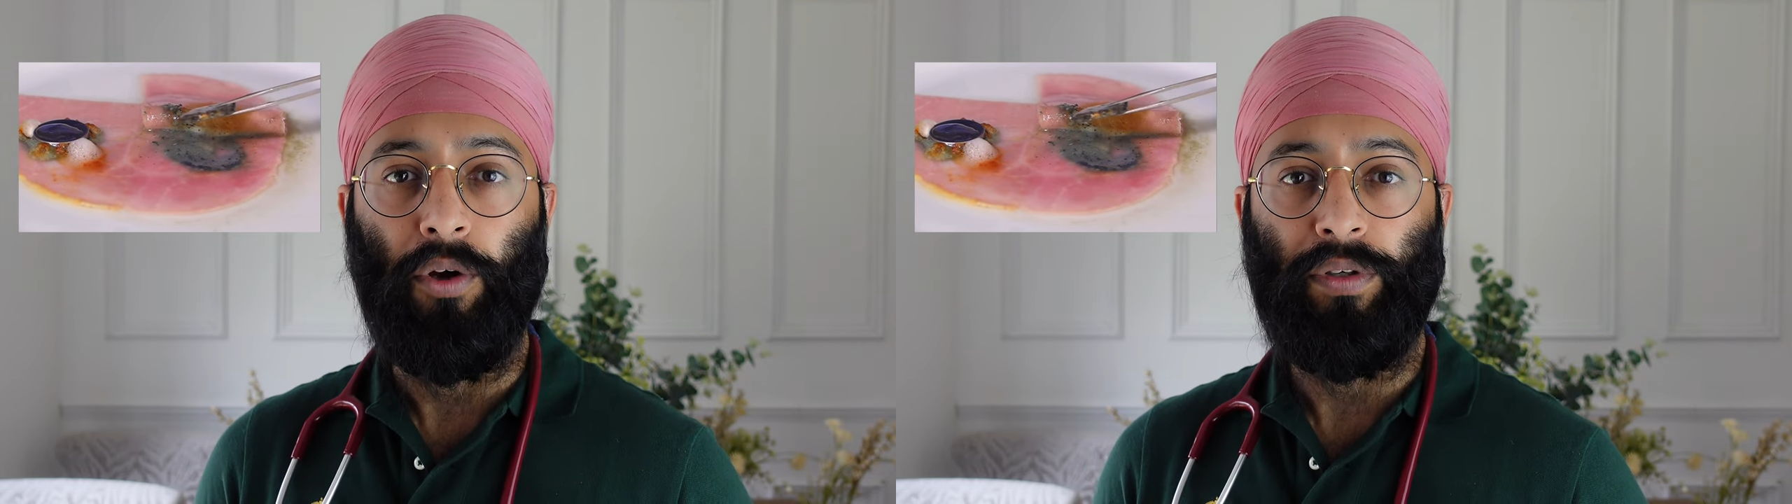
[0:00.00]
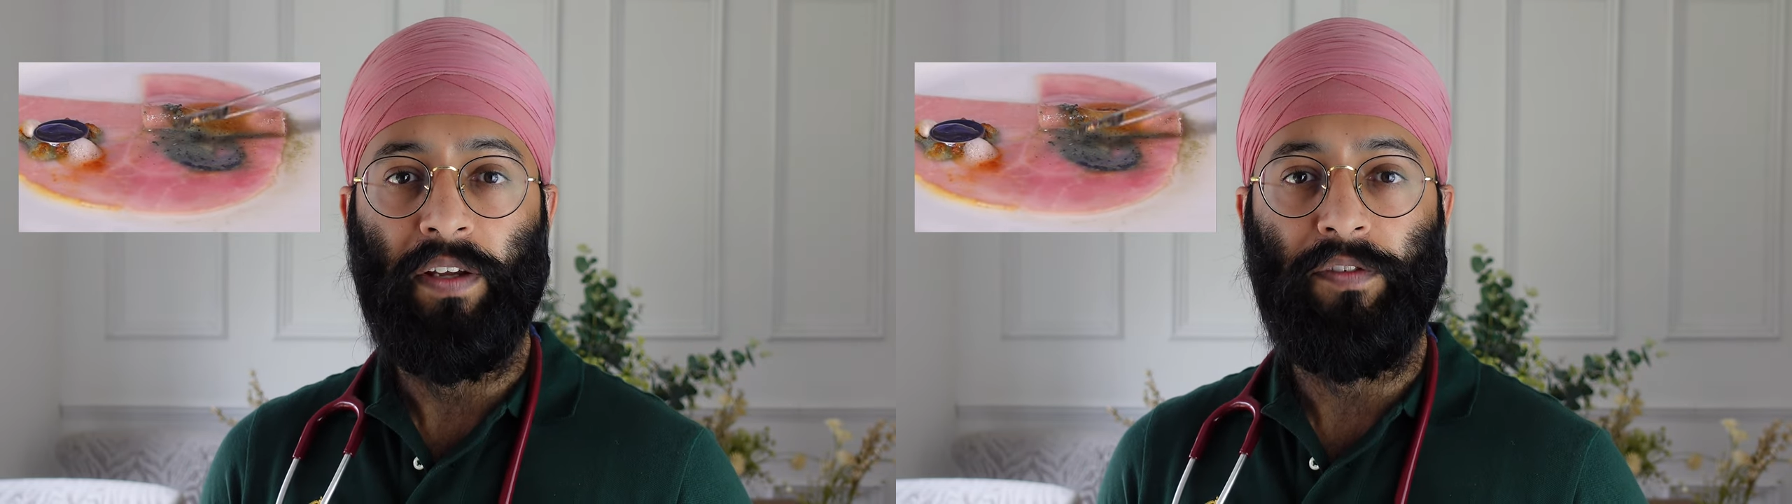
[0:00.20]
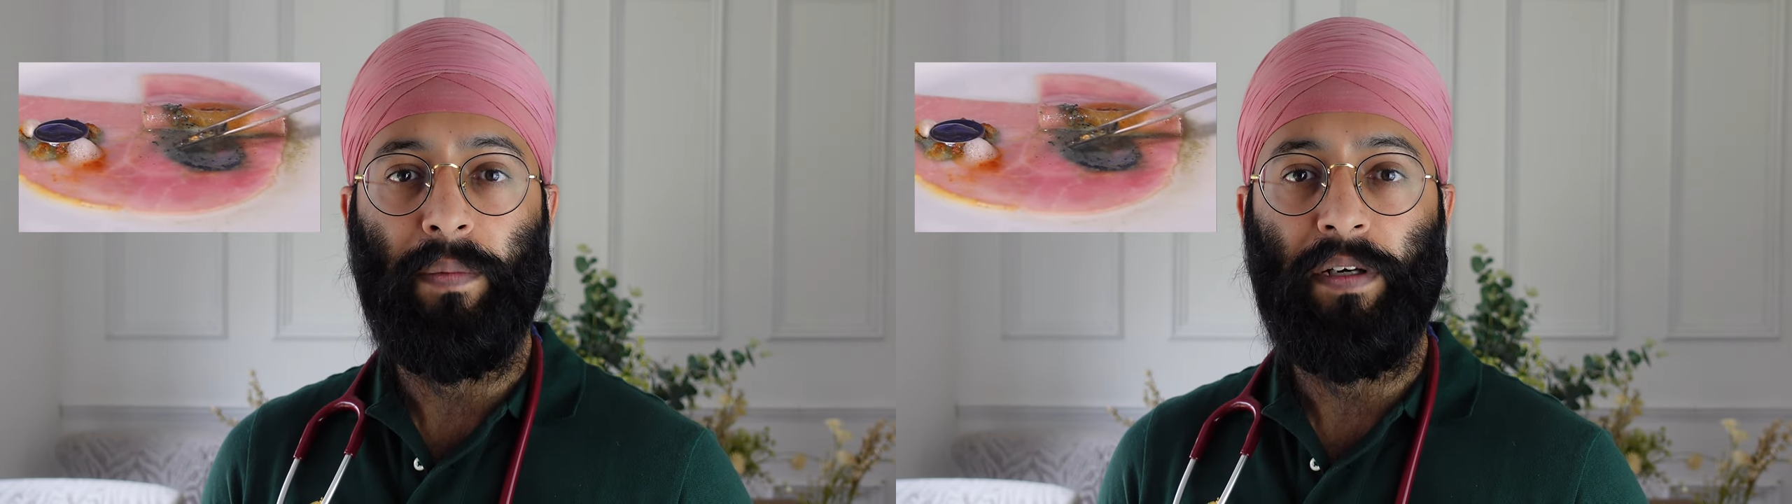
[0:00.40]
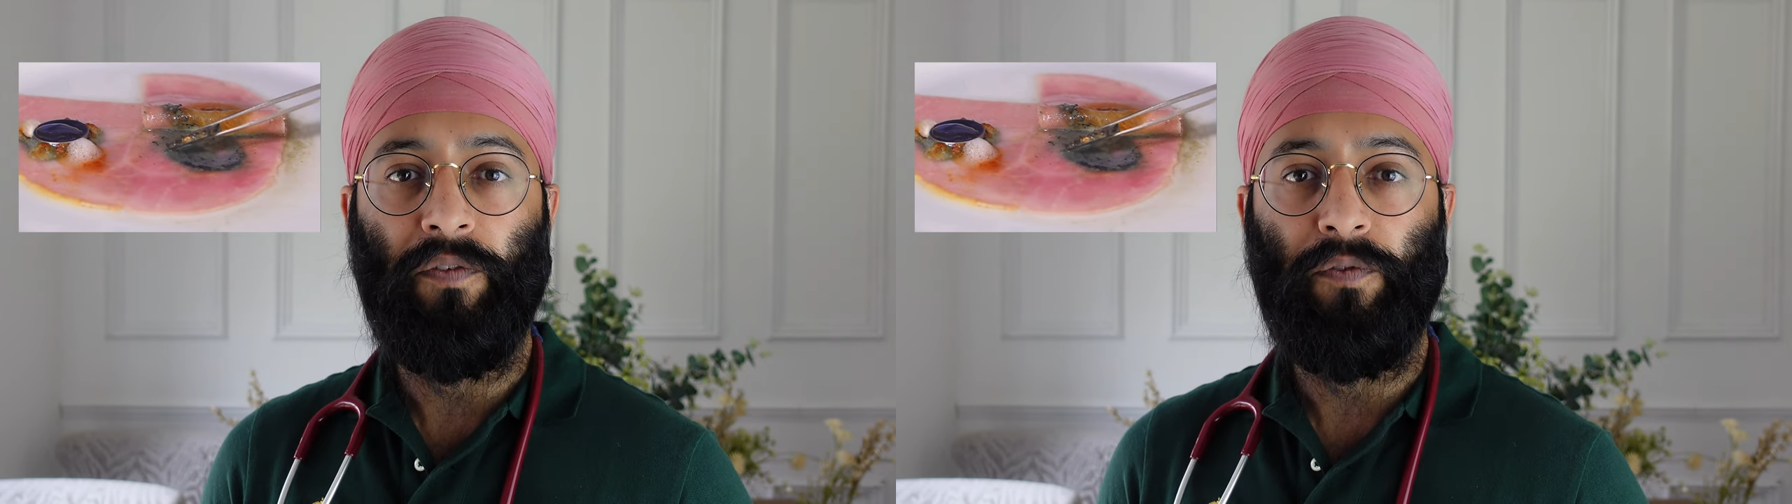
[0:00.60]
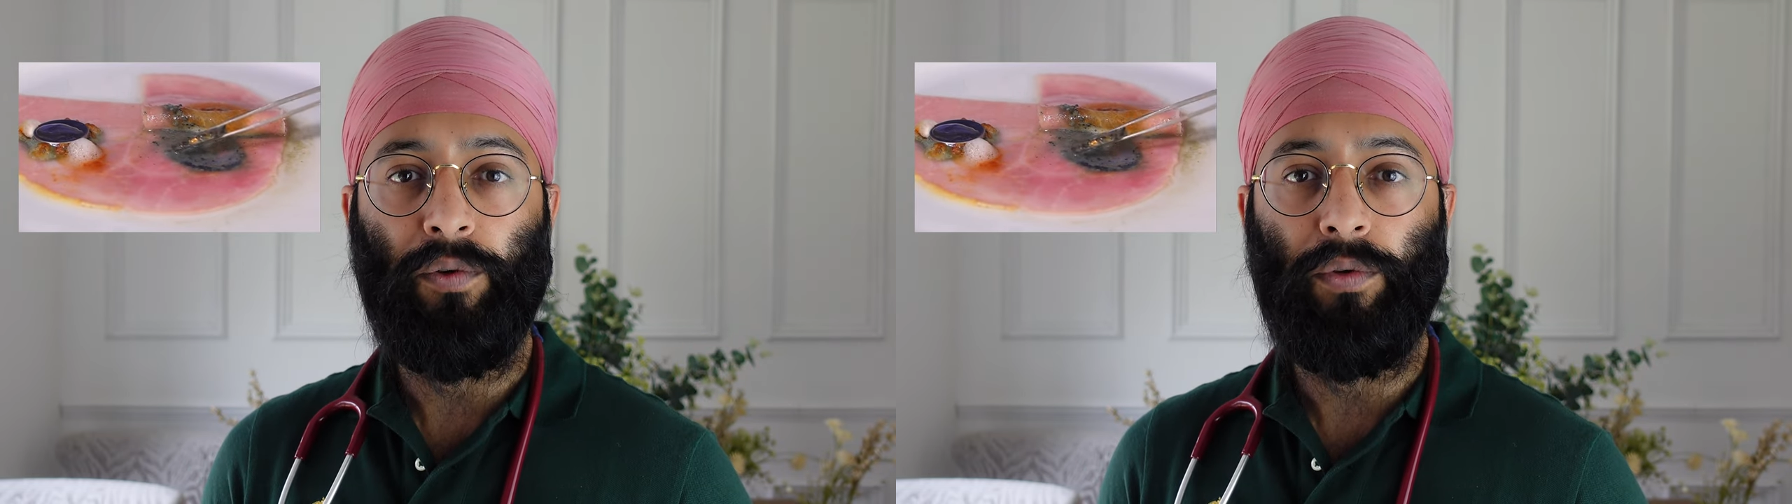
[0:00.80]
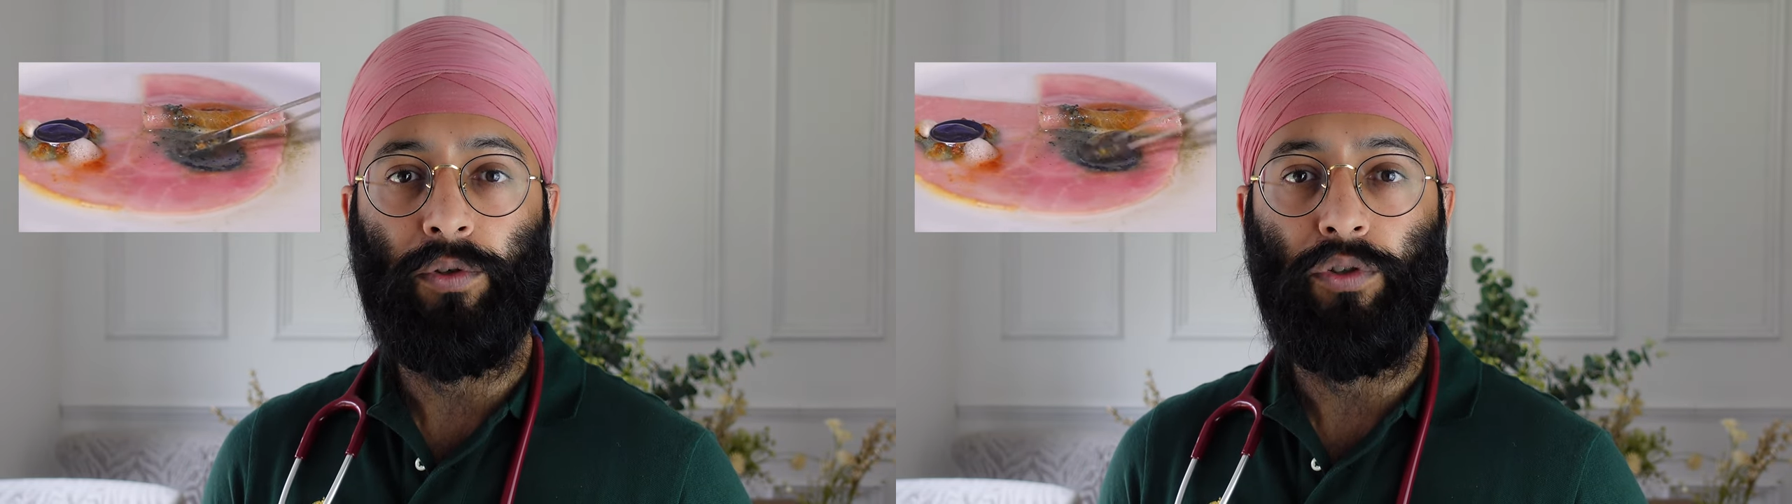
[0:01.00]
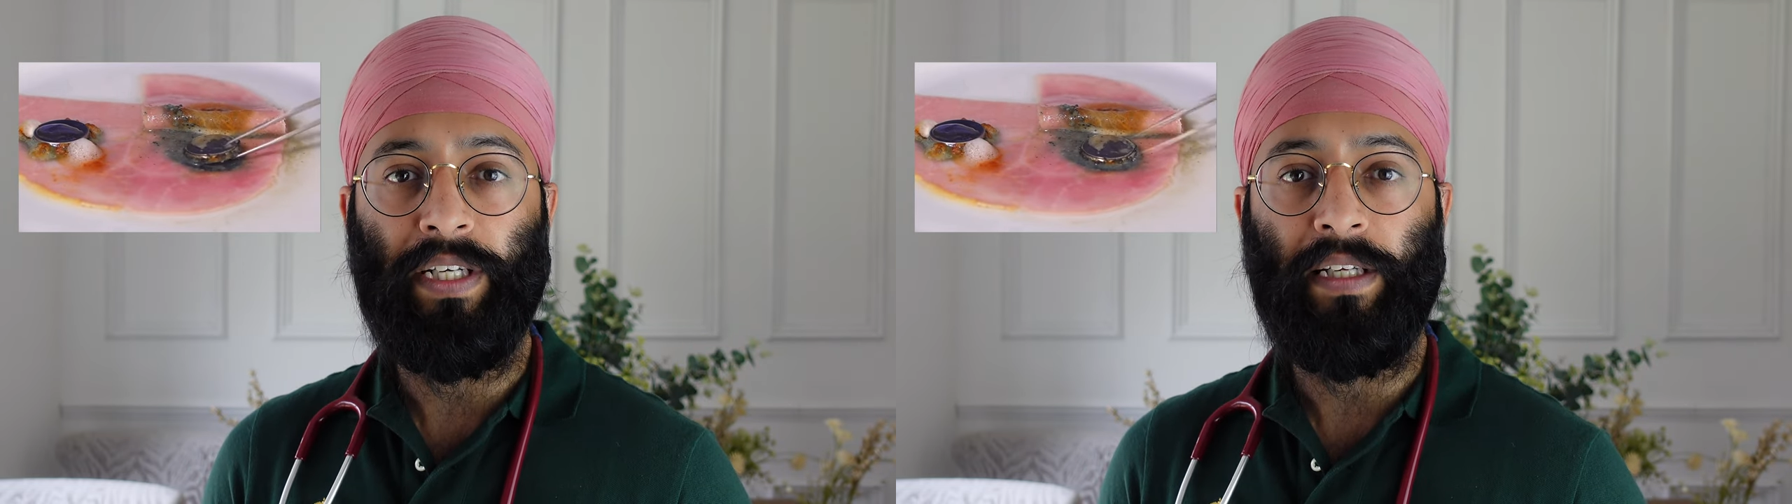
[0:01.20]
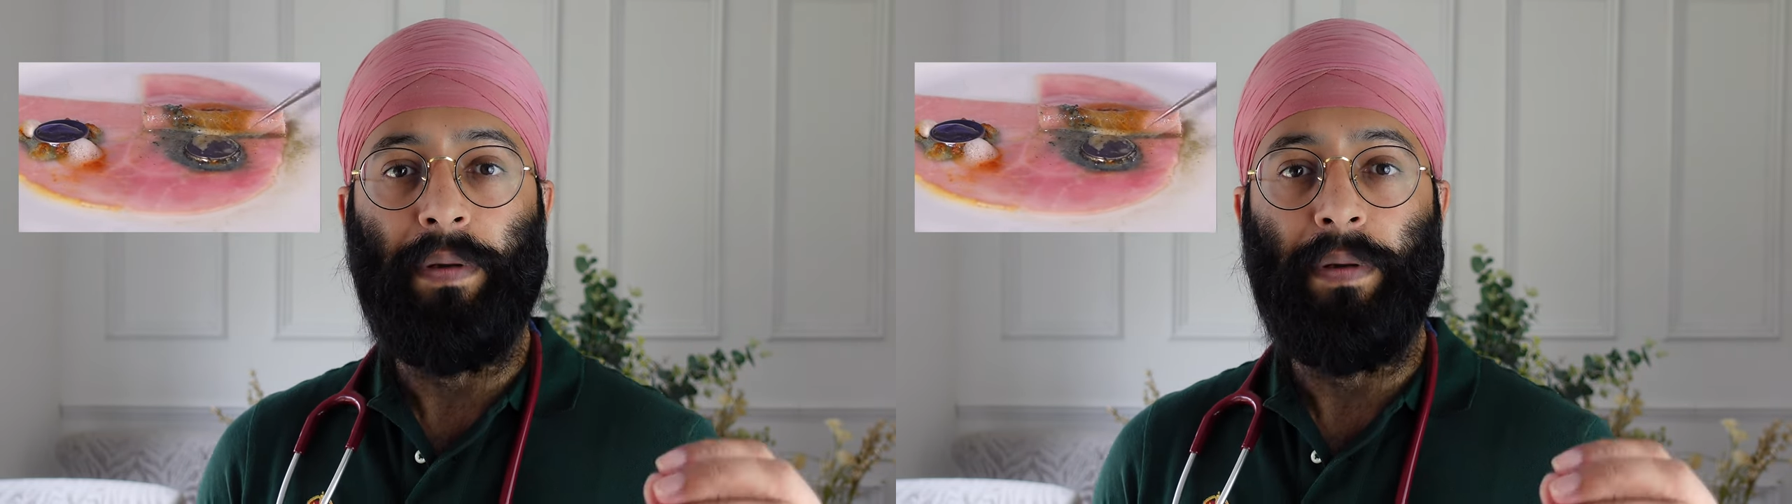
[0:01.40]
Don't give them any food or drink,